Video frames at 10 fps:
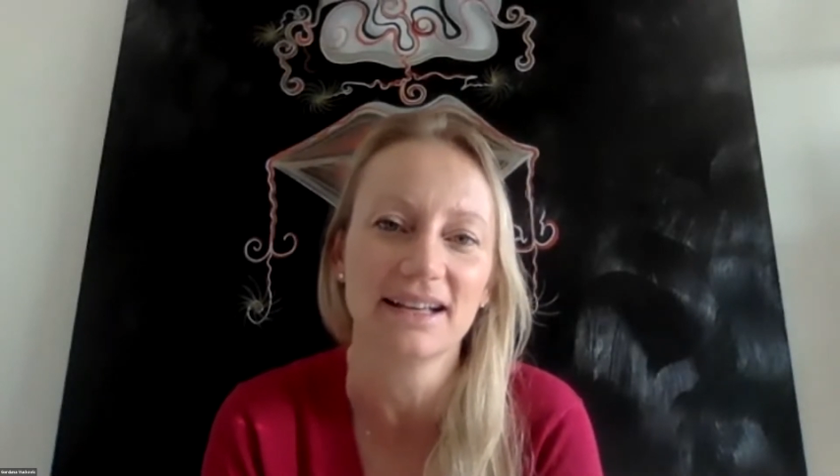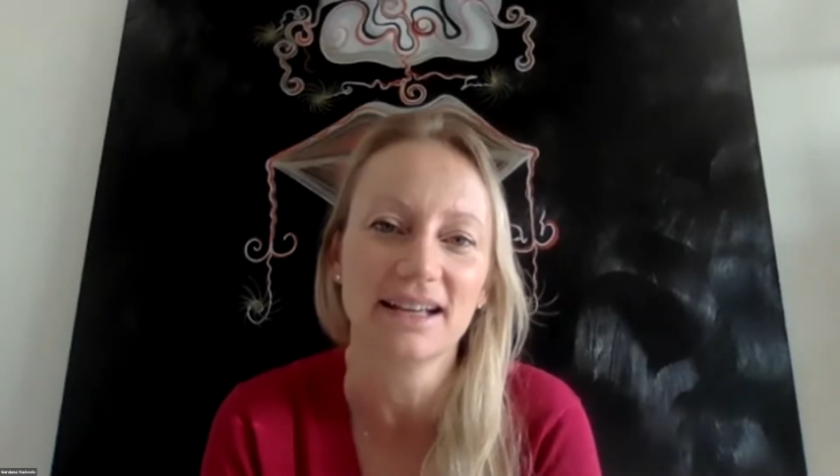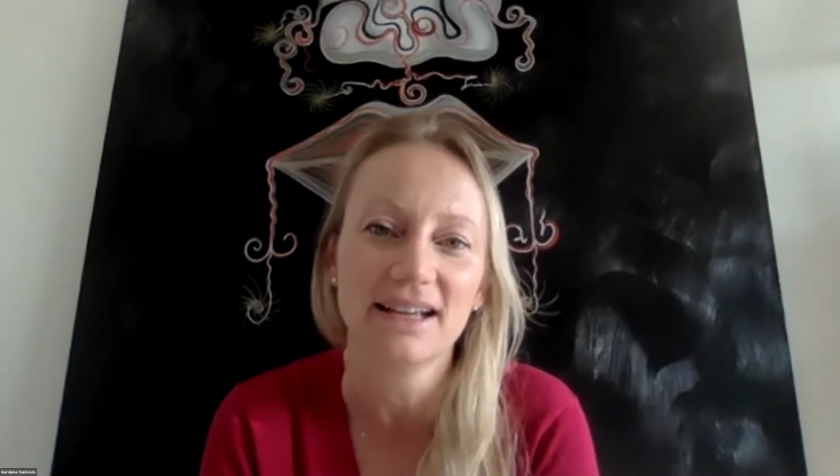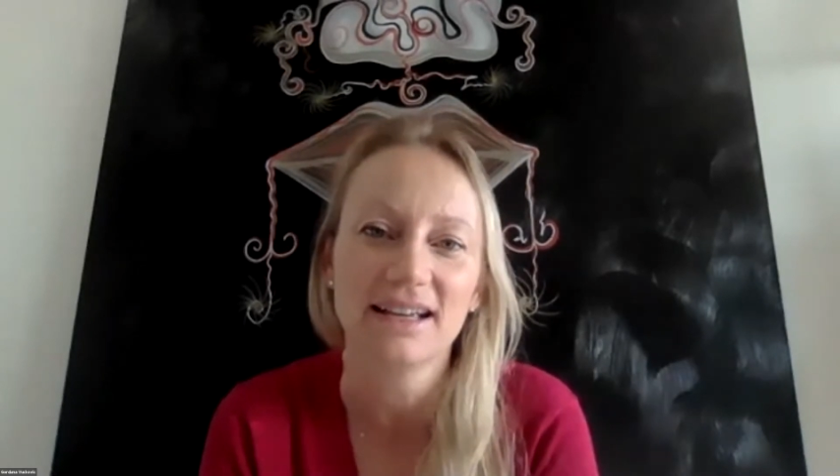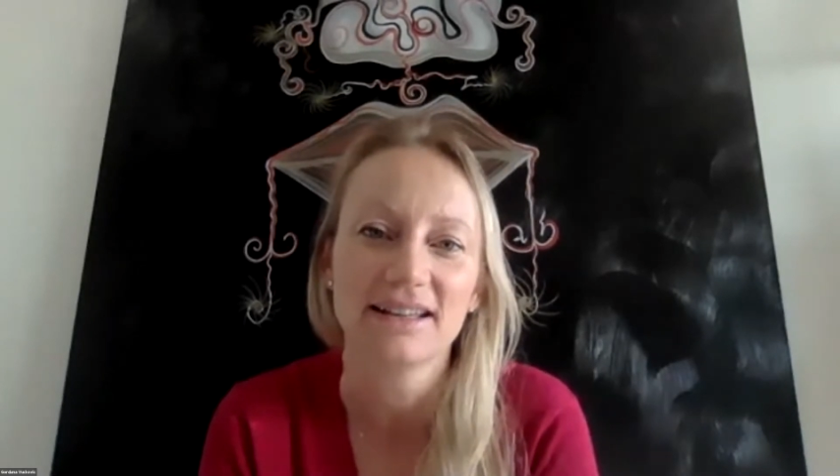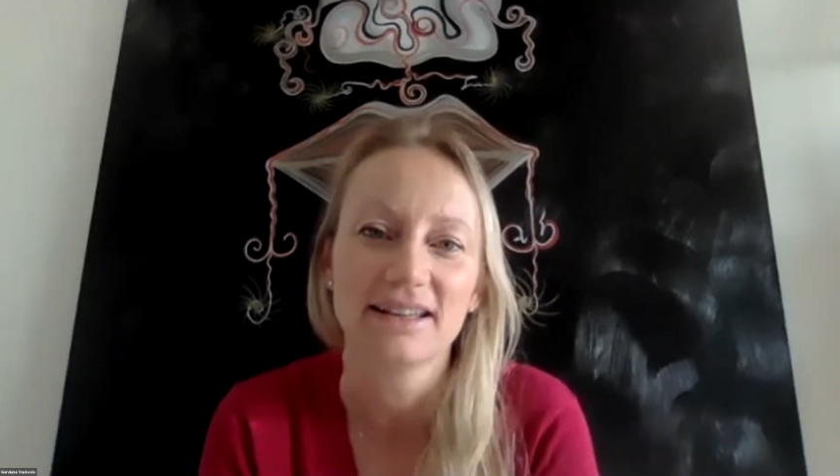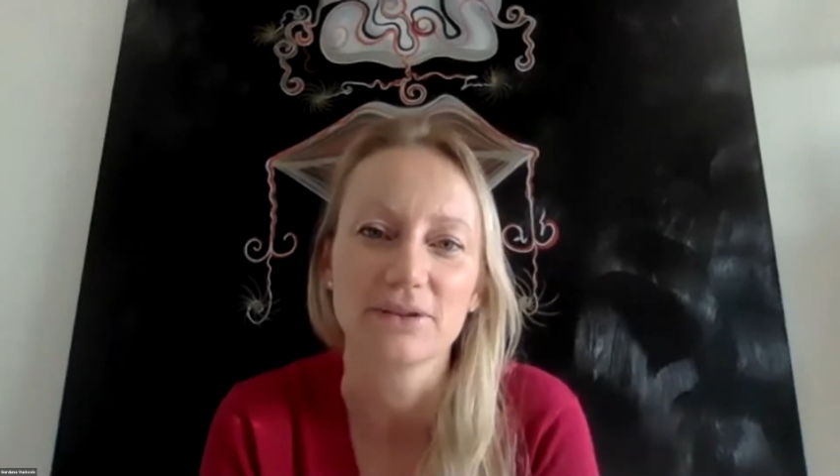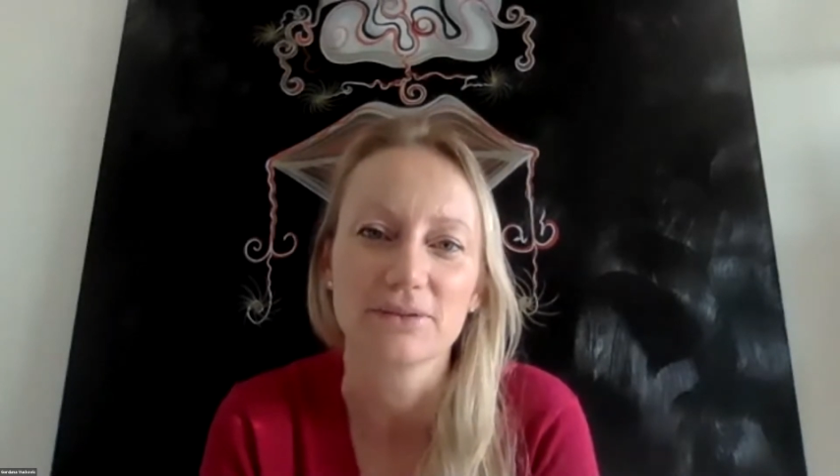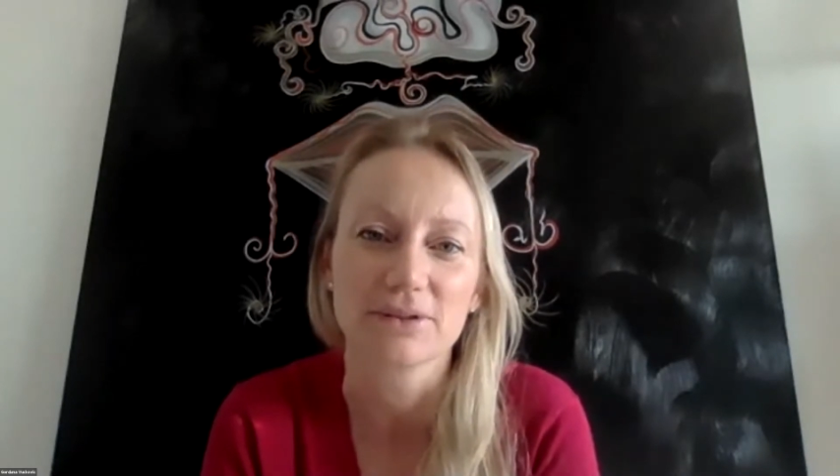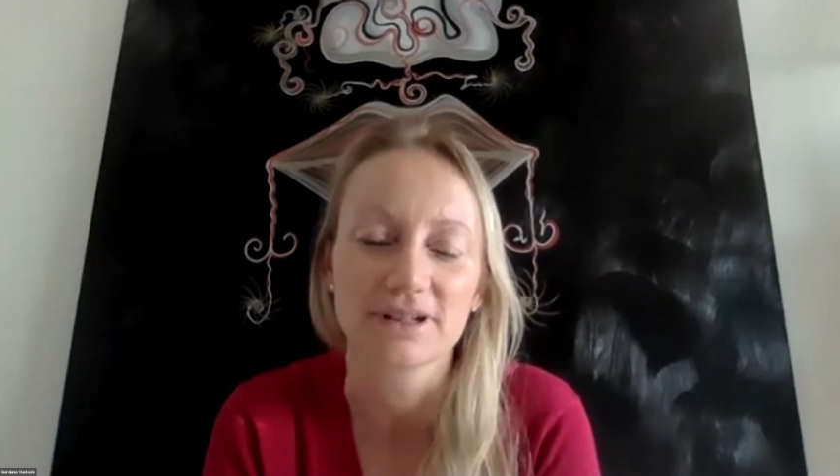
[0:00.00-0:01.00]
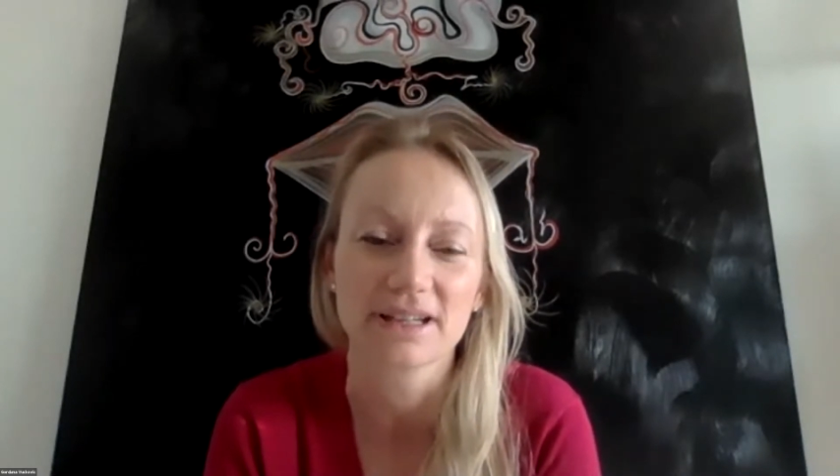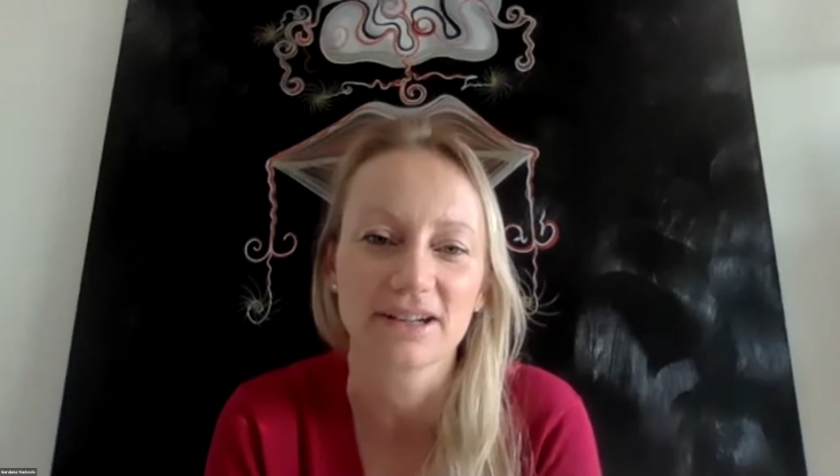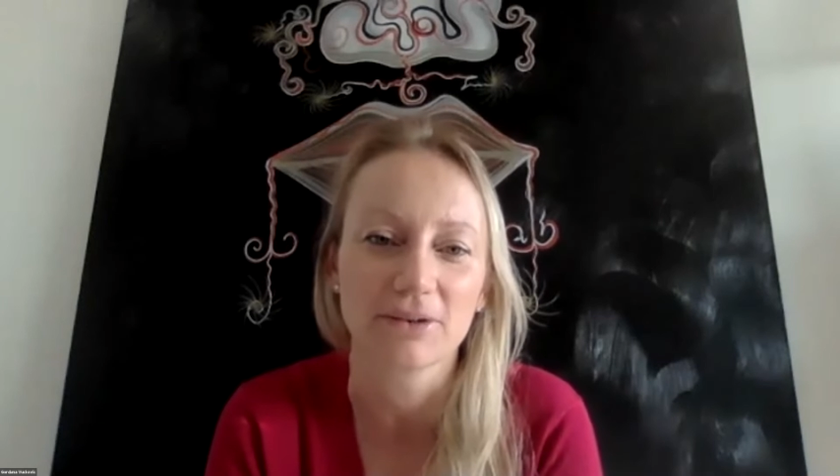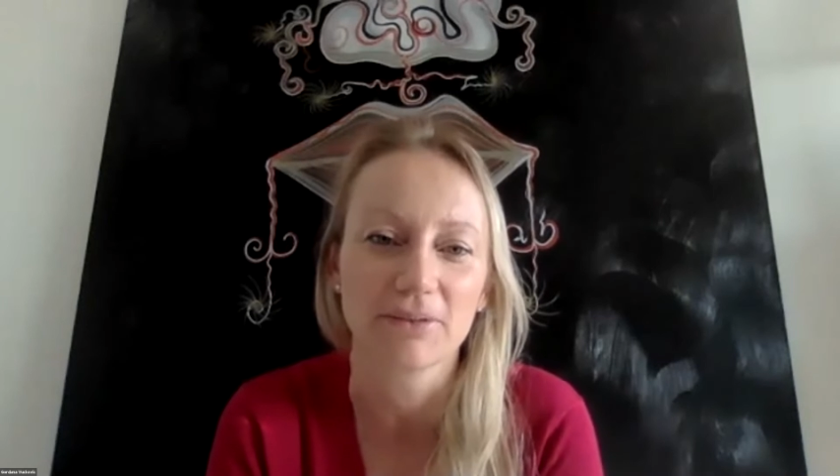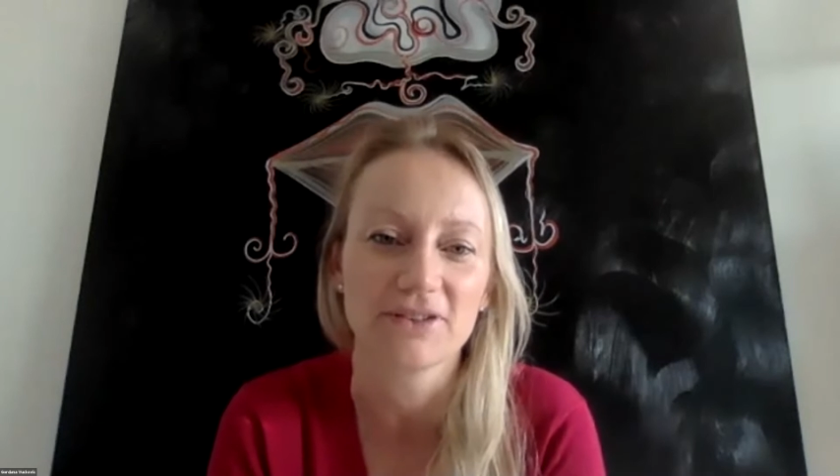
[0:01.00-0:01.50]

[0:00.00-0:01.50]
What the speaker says: I think you were, when